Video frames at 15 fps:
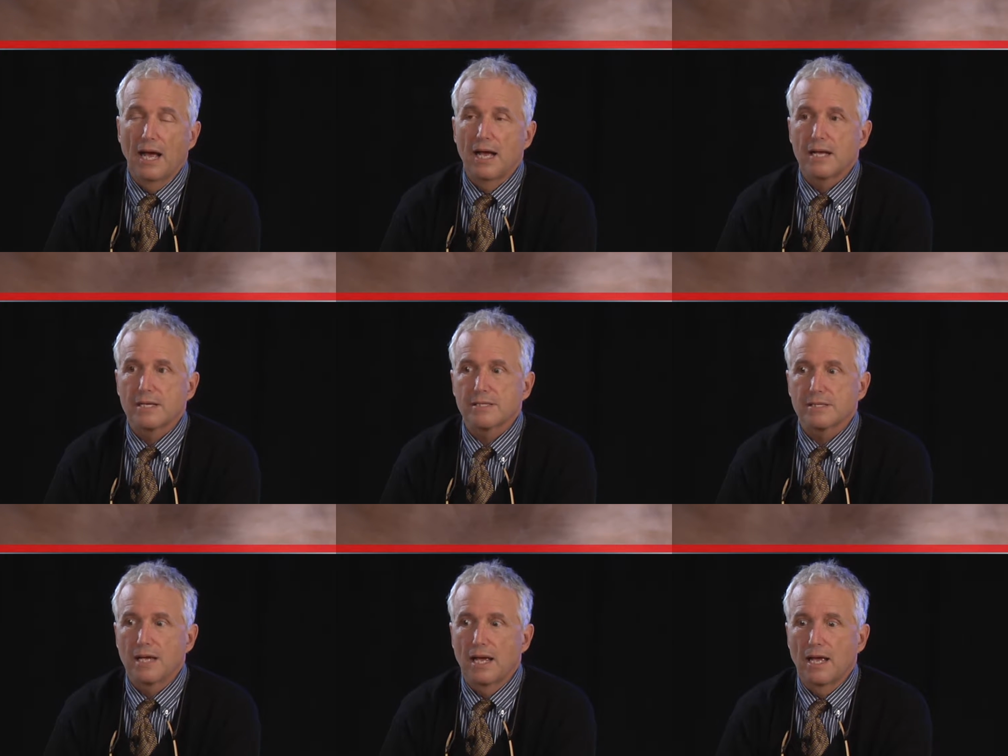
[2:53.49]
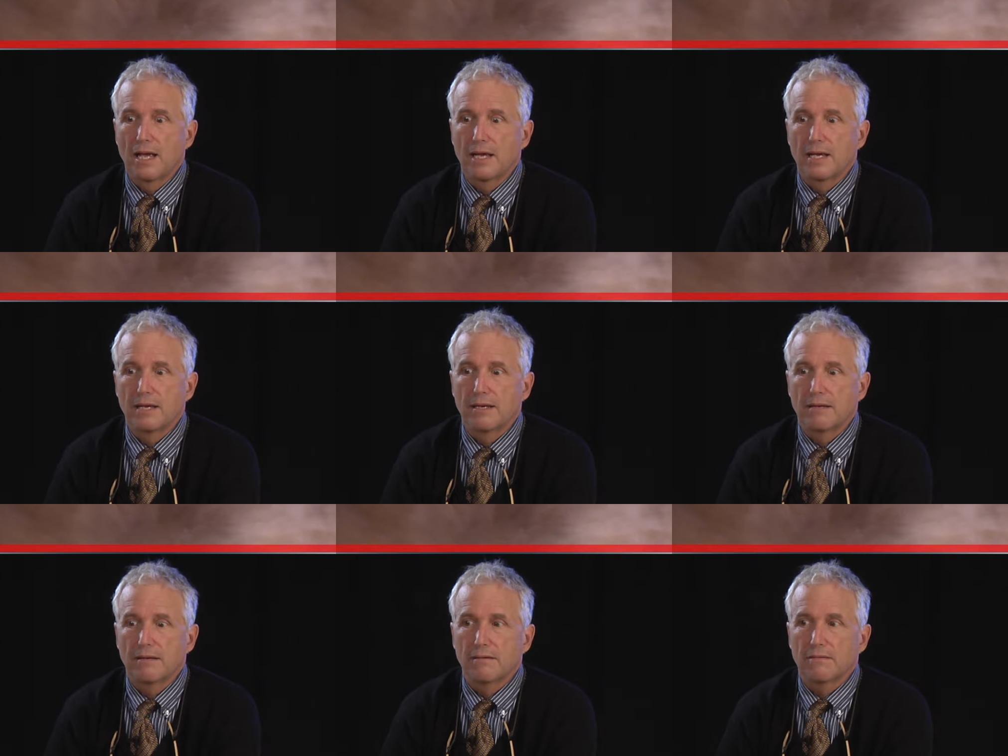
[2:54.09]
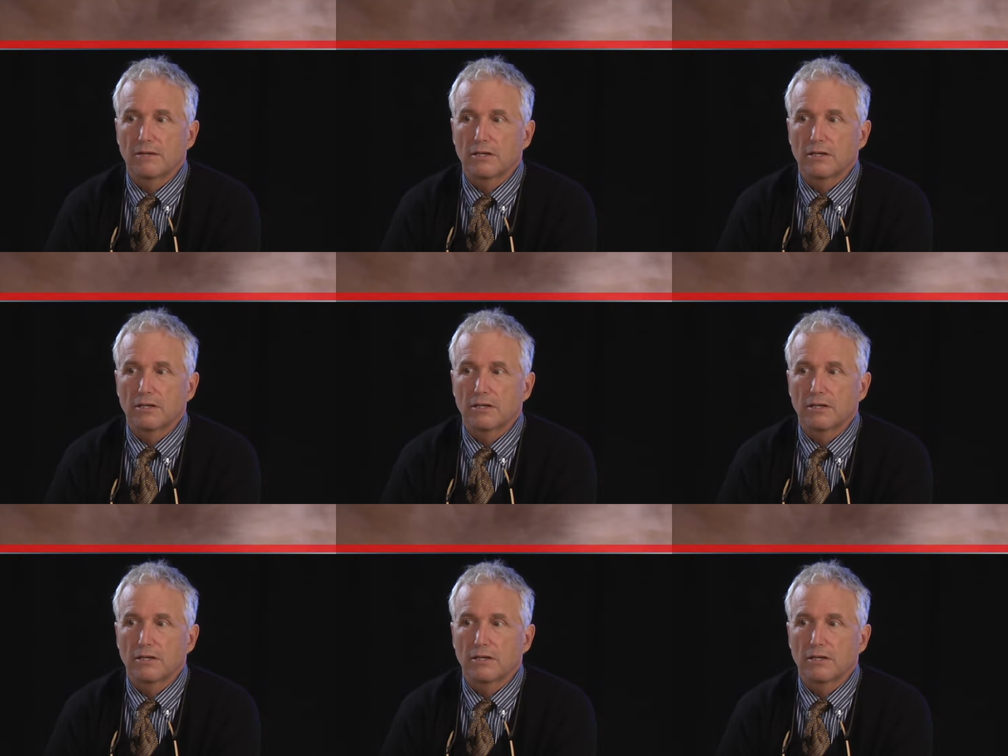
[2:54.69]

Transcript: as a